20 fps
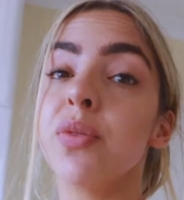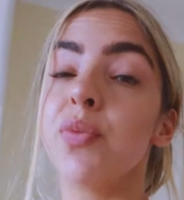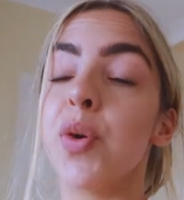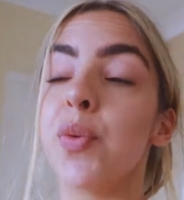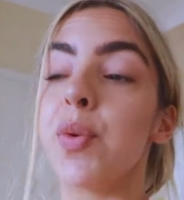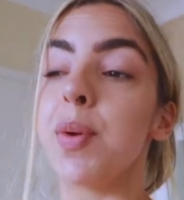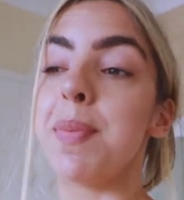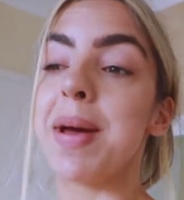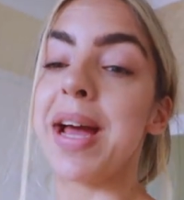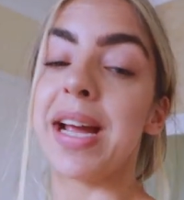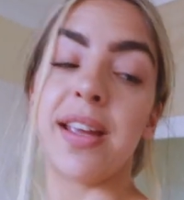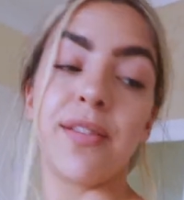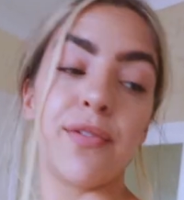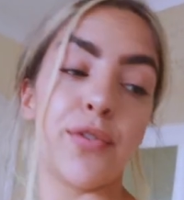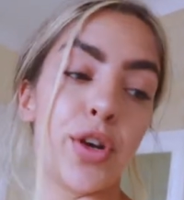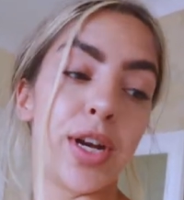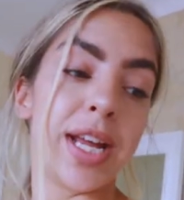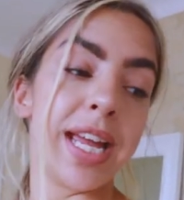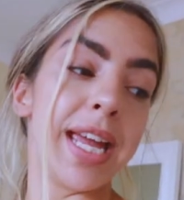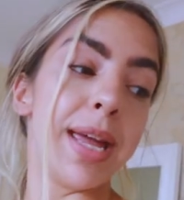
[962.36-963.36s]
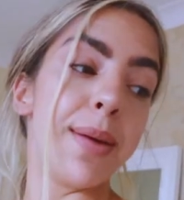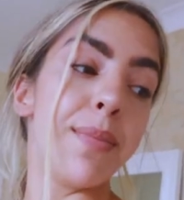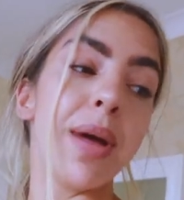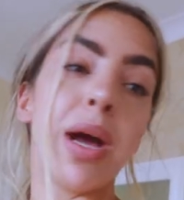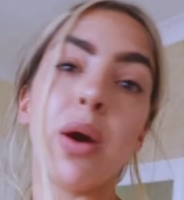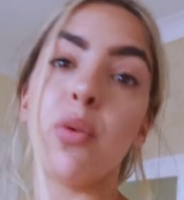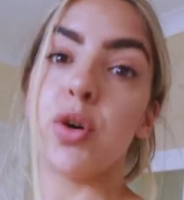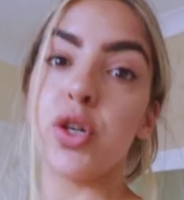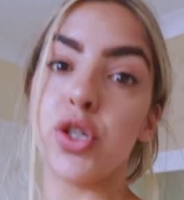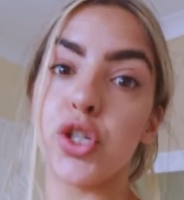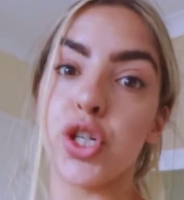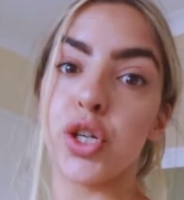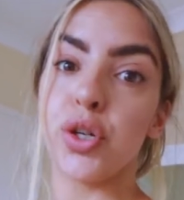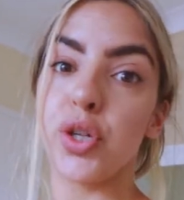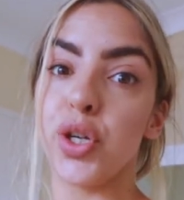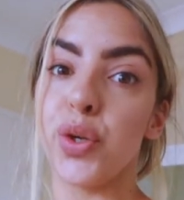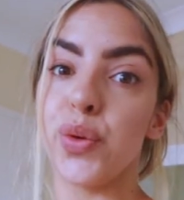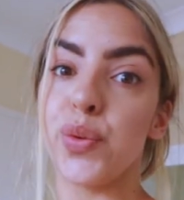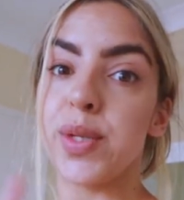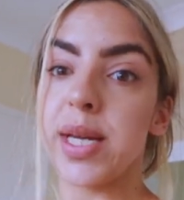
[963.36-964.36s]
and what we're packing for him. I won't show
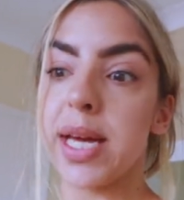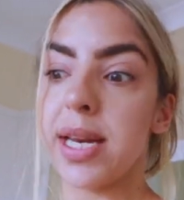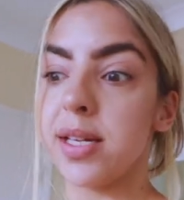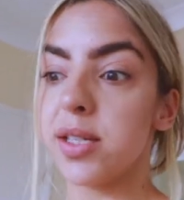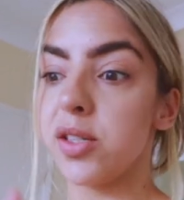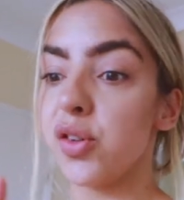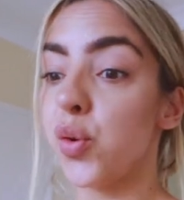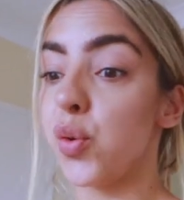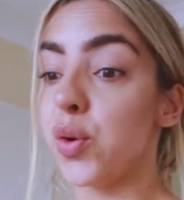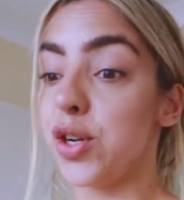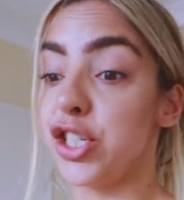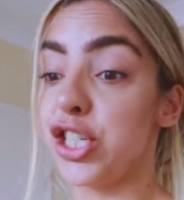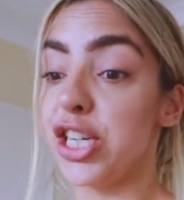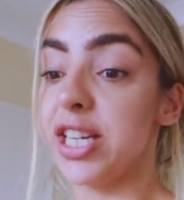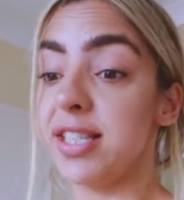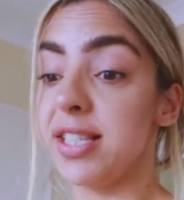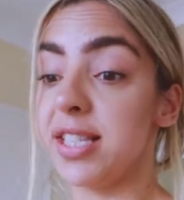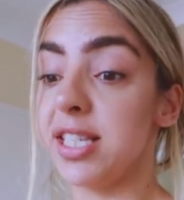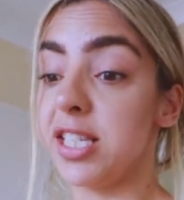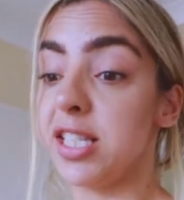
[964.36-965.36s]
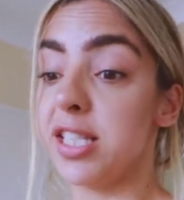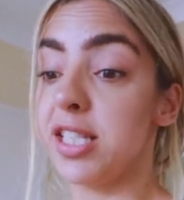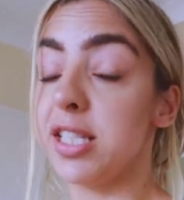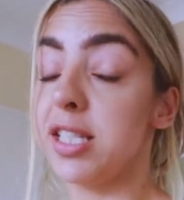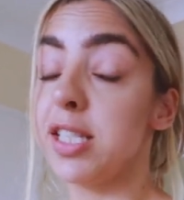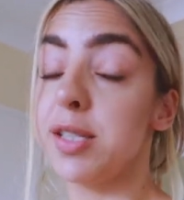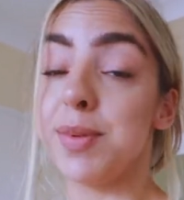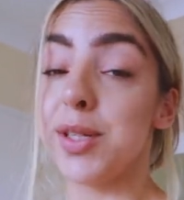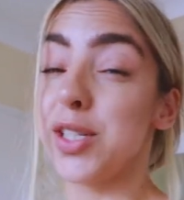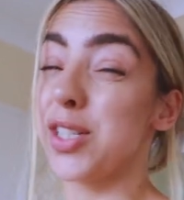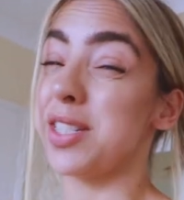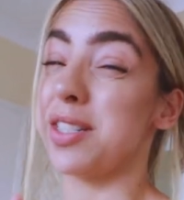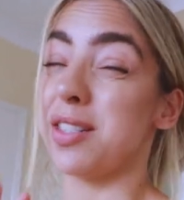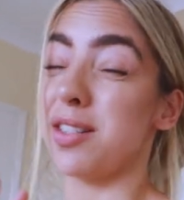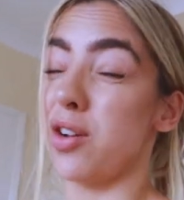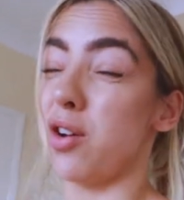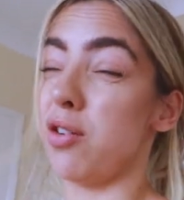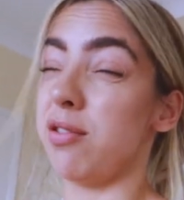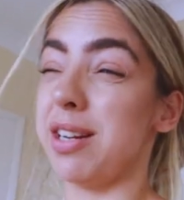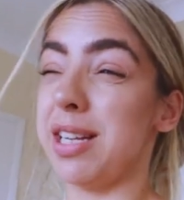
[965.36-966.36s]
you Danny's or Jensen's because
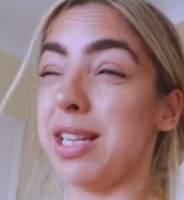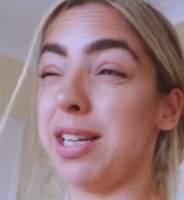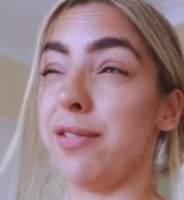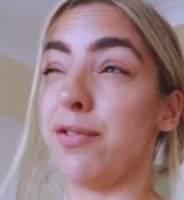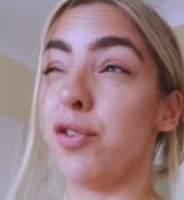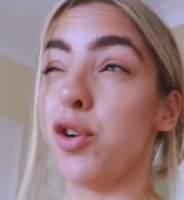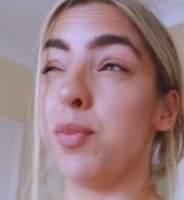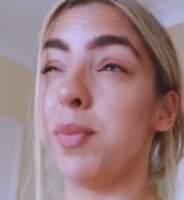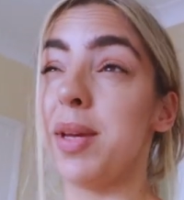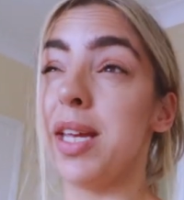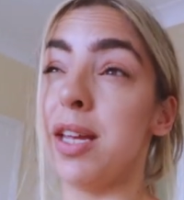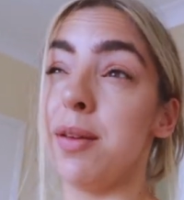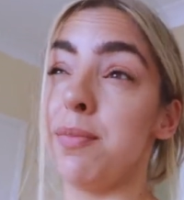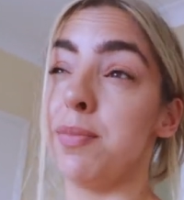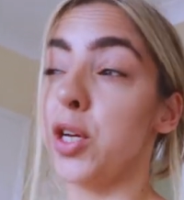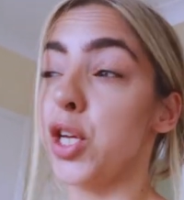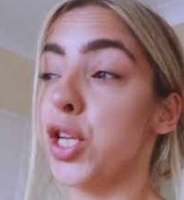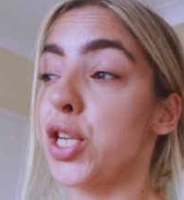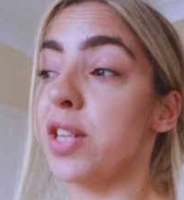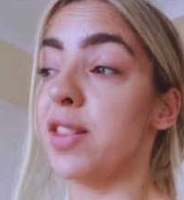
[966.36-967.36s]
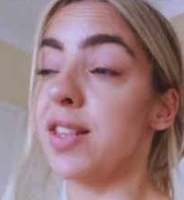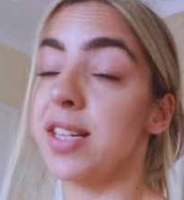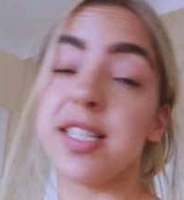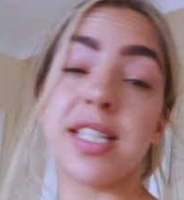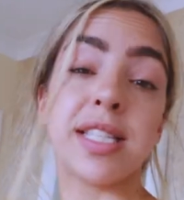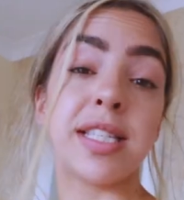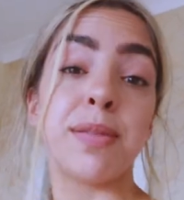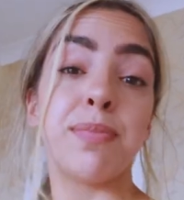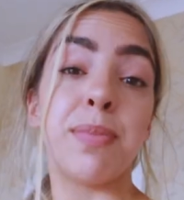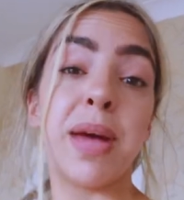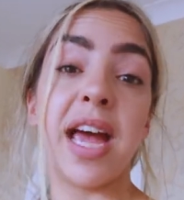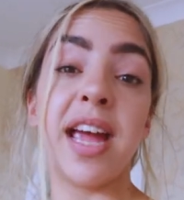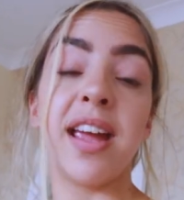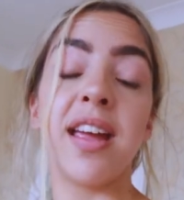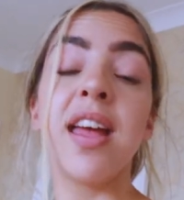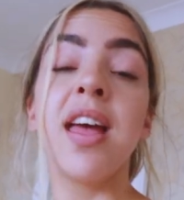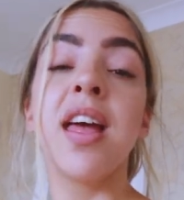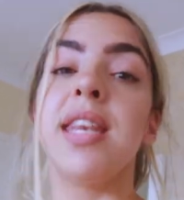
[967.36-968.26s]
it's not really for me, but this is my